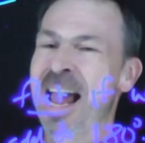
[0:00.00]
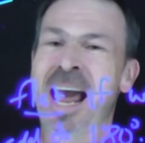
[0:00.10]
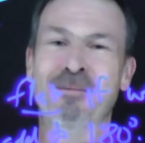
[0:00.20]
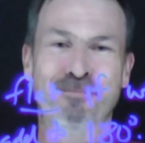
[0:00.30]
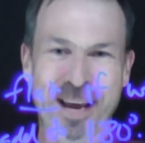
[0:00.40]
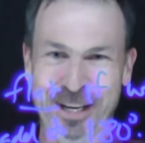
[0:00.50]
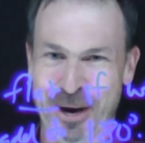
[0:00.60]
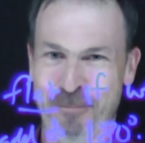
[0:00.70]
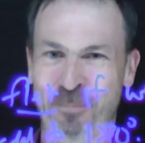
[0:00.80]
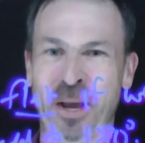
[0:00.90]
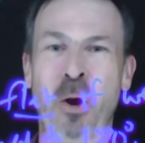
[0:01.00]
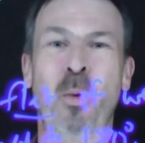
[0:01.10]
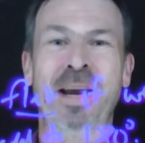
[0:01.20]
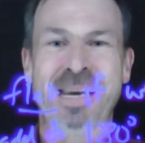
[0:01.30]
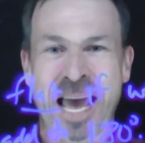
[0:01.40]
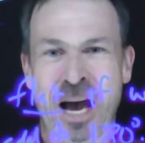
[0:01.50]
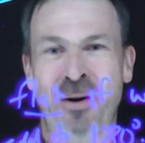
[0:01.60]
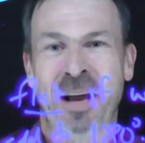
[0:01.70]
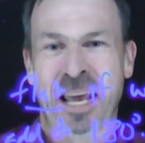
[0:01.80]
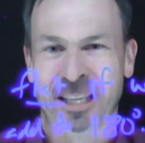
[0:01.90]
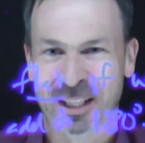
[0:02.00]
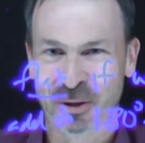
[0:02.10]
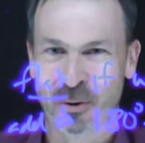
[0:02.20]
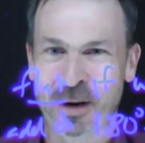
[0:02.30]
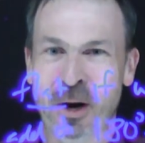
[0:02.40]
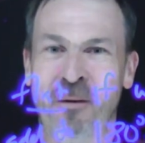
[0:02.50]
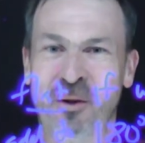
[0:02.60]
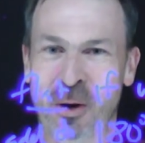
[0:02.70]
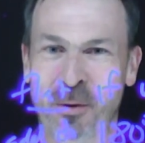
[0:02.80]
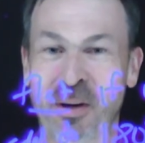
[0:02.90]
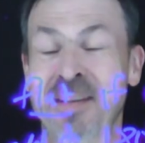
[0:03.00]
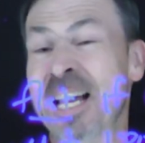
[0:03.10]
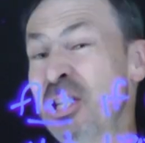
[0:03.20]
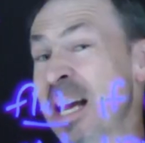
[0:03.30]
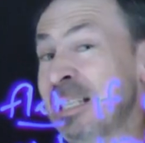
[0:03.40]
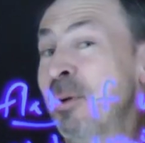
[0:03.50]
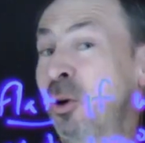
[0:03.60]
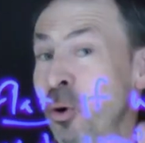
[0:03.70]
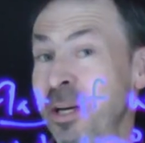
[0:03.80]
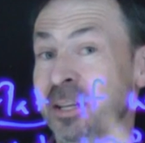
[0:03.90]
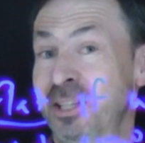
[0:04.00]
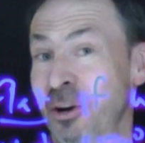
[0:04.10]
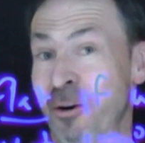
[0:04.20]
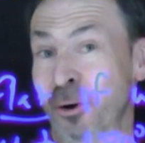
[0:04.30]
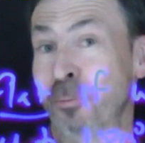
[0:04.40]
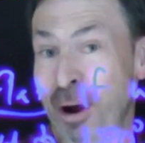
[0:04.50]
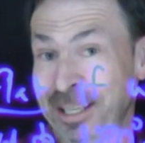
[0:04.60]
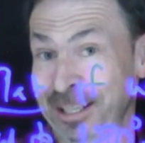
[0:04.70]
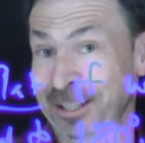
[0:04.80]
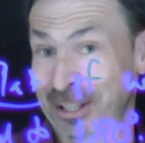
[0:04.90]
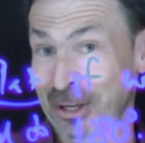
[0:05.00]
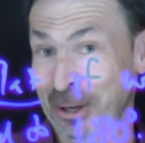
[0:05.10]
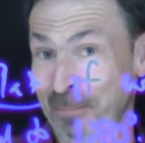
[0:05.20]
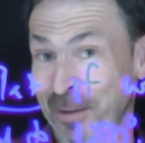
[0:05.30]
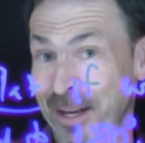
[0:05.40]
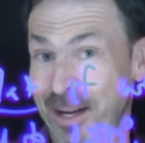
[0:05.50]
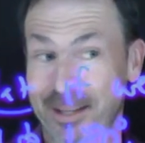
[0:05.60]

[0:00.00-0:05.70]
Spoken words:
And bingo, we're now at the story of geometry. And this actually has some good historical precedents too.